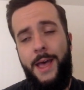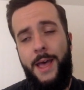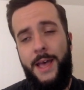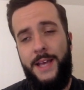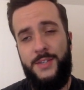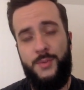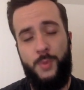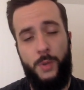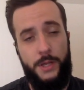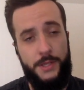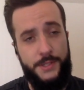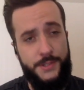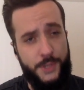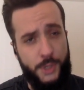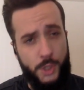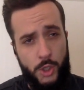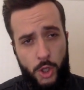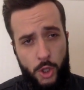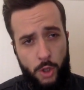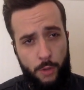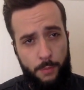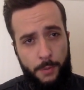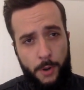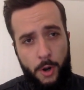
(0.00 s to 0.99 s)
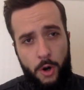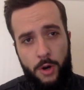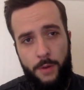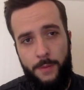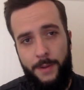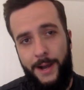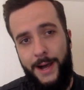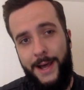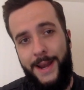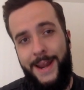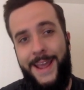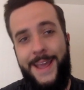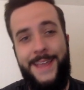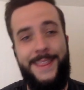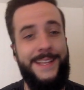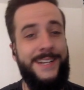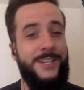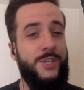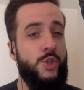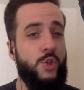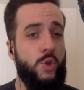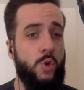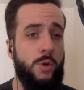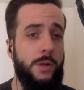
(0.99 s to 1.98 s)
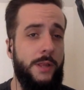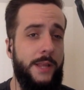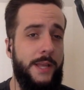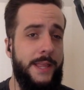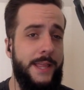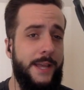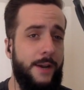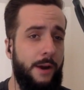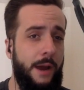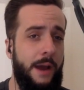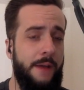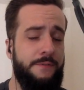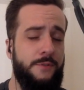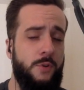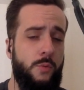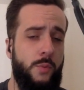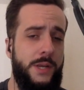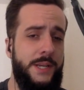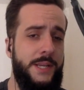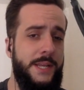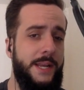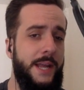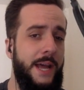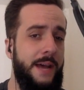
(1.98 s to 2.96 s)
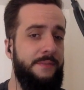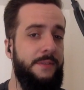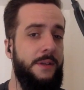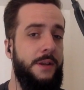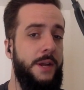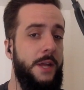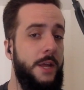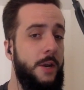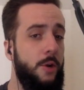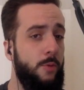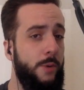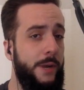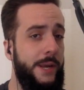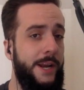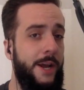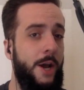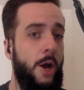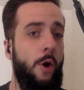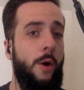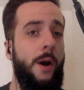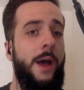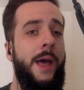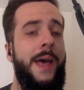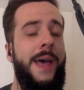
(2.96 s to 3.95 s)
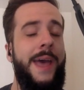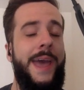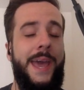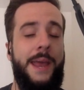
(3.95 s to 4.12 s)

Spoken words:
as well as the clone Pokemon, and then shortly thereafter we did have the Nidorino